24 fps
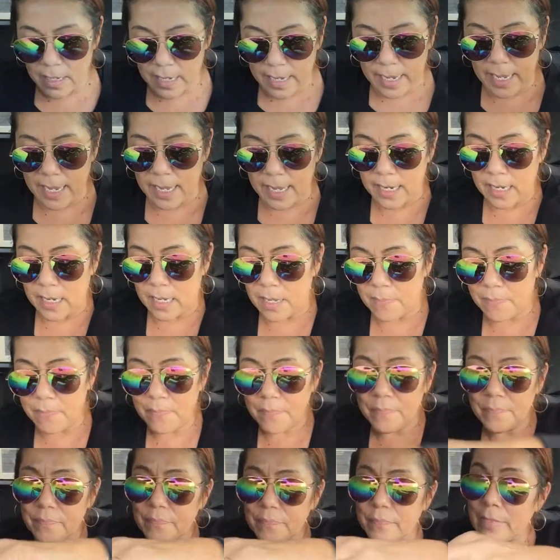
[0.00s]
And um,
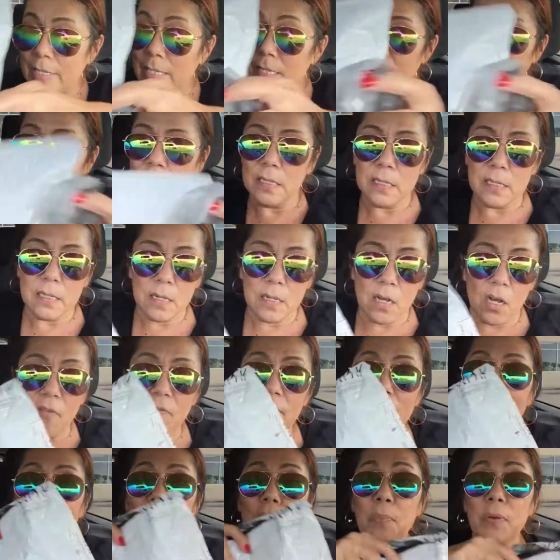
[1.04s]

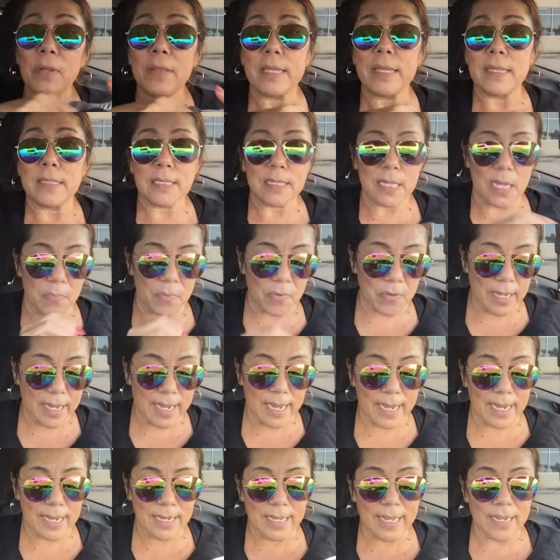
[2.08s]
hopefully I can put this up,
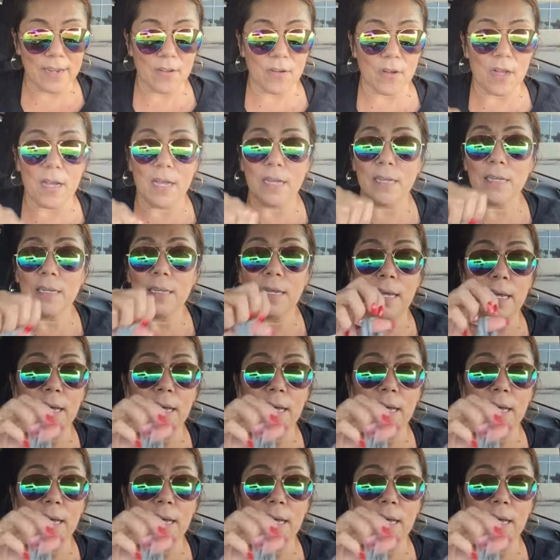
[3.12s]
okay, later on.